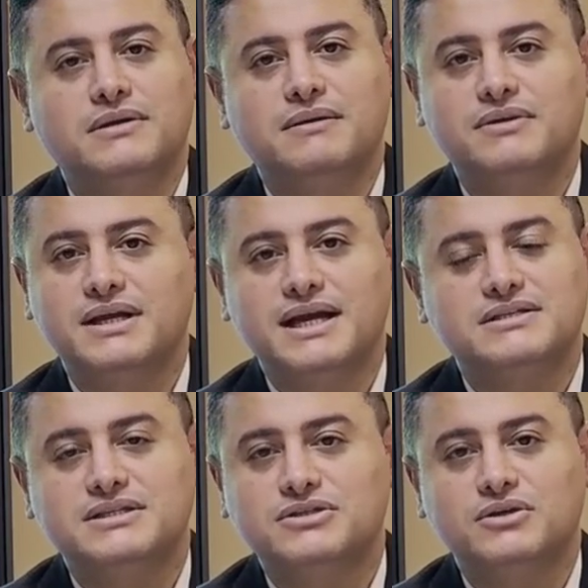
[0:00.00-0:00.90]
never
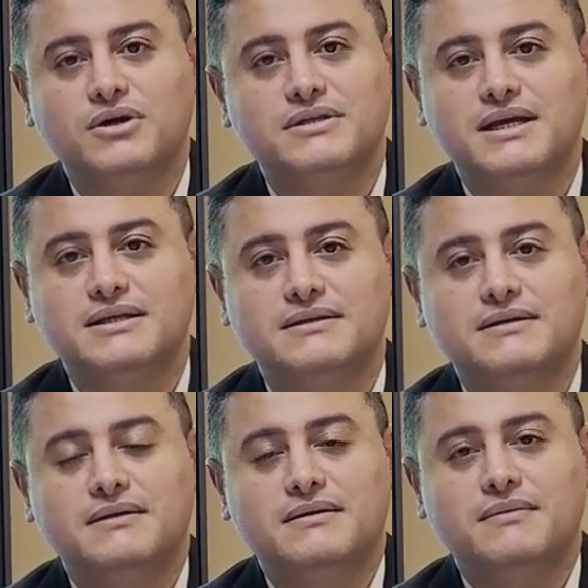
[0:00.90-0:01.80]
likes a stock that,
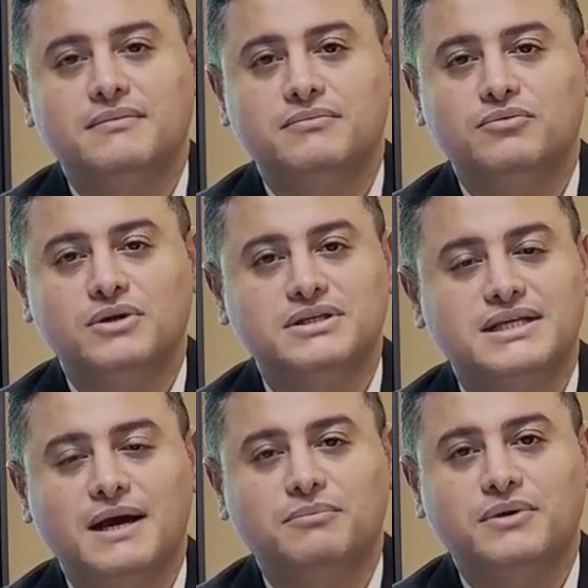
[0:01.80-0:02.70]
for
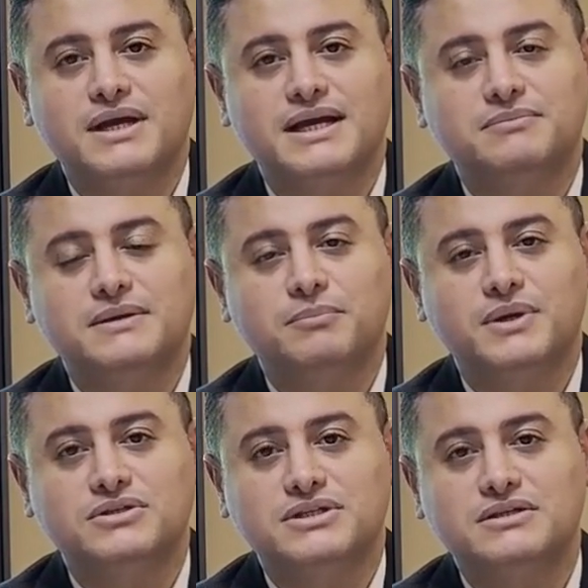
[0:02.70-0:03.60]
example, has been
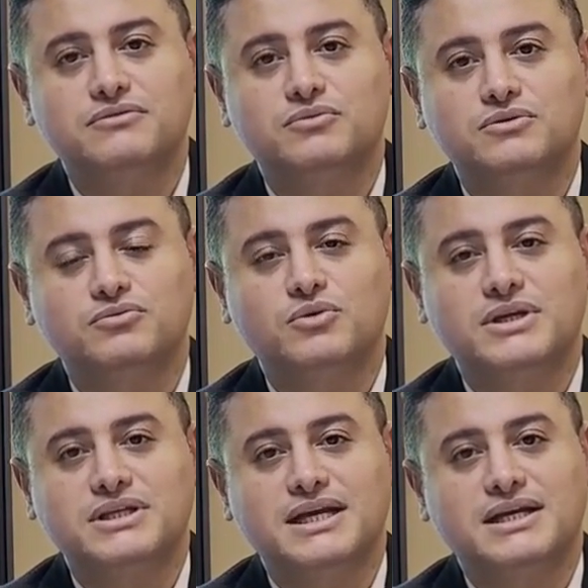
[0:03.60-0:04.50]
positive for 40
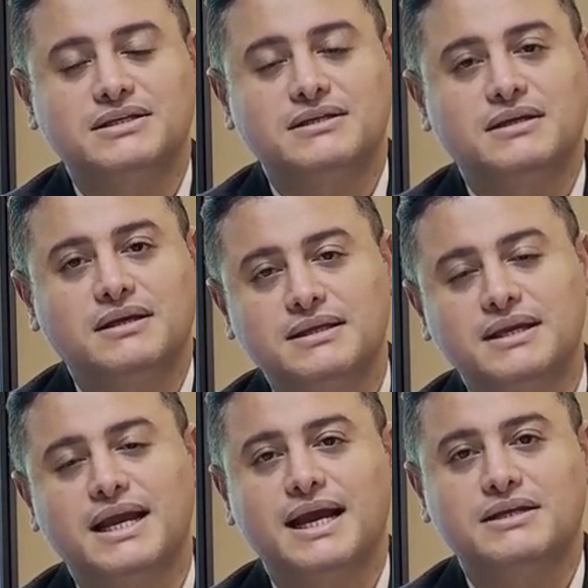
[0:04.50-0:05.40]
days
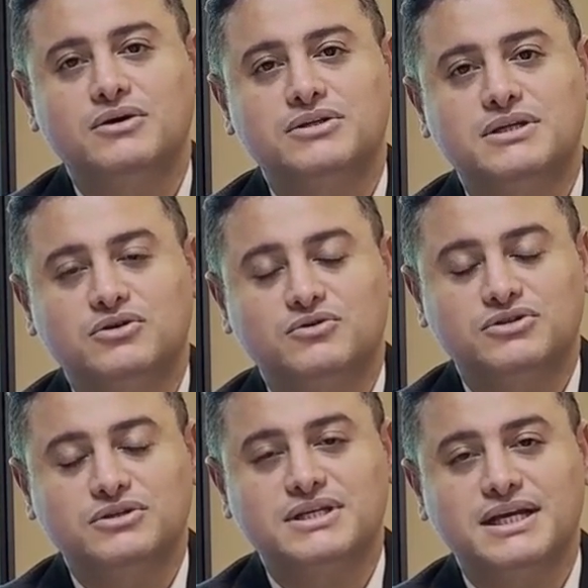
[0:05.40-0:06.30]
and continues
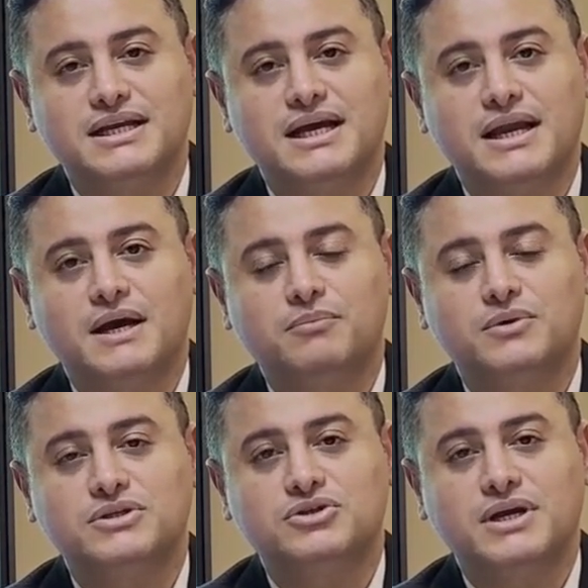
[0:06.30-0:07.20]
to take an
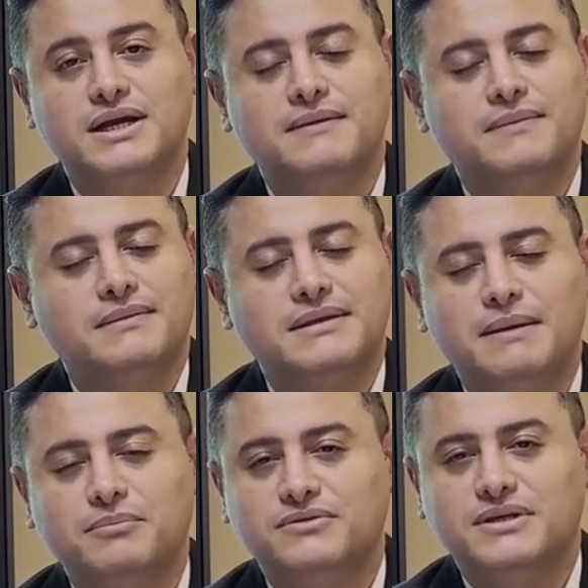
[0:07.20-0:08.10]
upward trend.
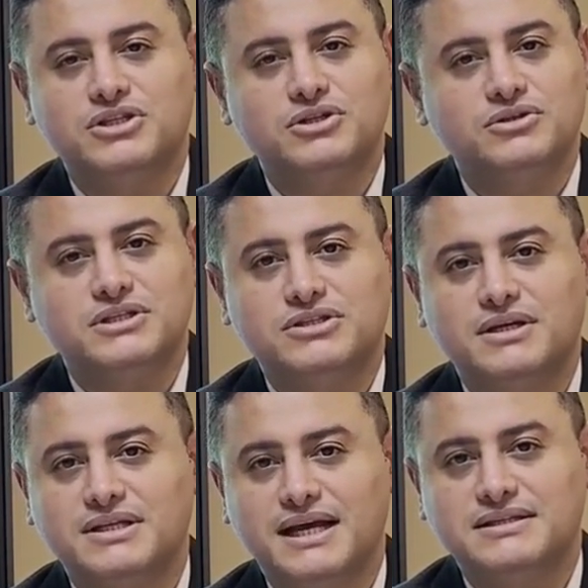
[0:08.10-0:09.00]
That professional does
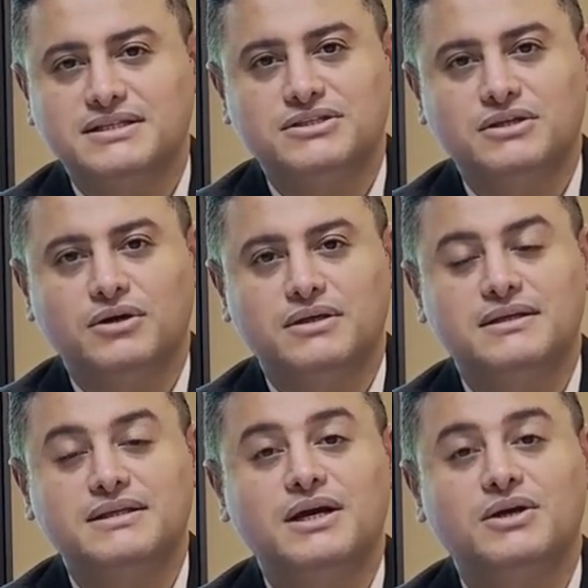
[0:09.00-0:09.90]
not like this stock.
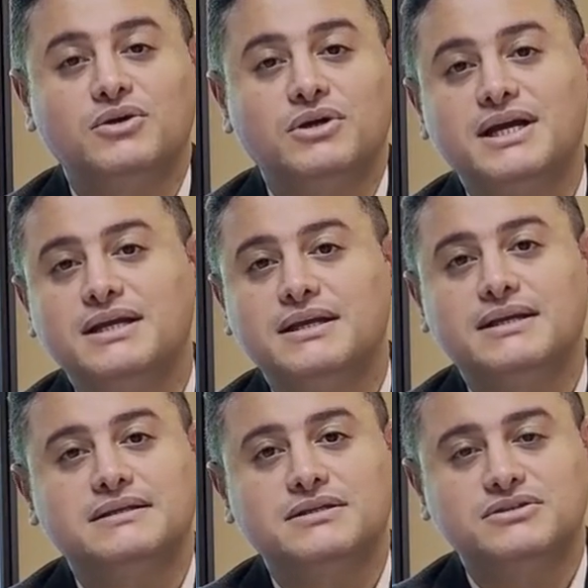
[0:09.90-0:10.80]
They are looking
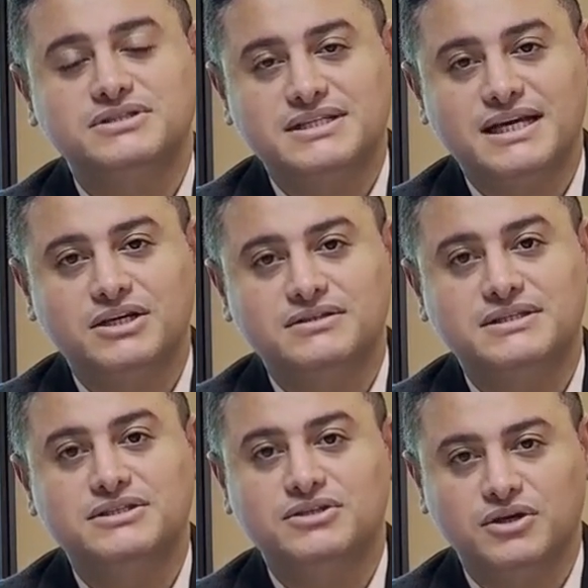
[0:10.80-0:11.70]
to sell
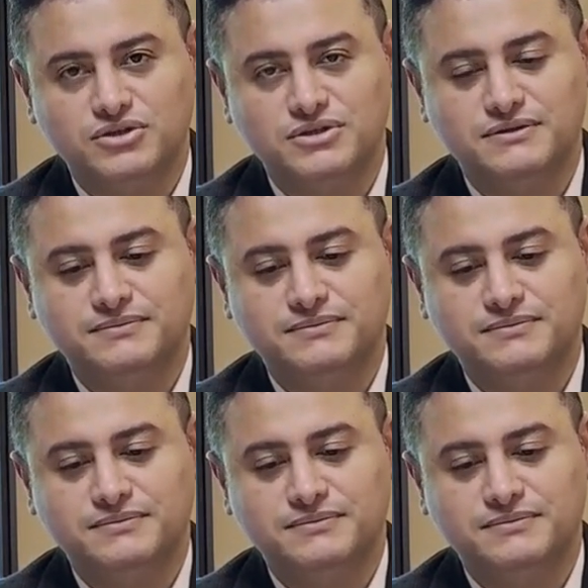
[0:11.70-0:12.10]
this stock.